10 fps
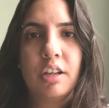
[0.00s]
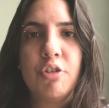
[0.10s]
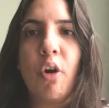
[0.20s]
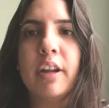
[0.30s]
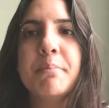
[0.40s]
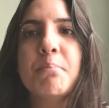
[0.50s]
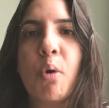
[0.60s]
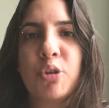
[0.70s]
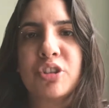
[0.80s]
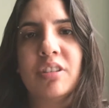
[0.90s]
your
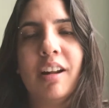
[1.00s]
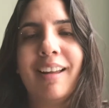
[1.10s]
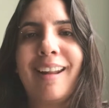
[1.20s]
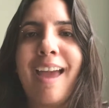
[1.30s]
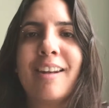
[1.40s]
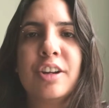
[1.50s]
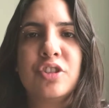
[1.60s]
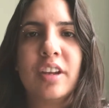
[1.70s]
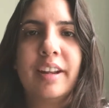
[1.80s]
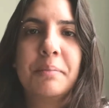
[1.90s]
emotional and
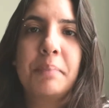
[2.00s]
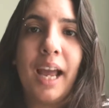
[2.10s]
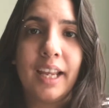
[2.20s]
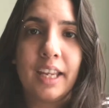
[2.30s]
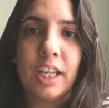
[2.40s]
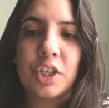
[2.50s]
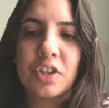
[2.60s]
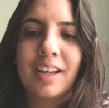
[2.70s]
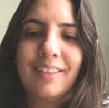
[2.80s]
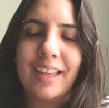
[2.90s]
energetic baggage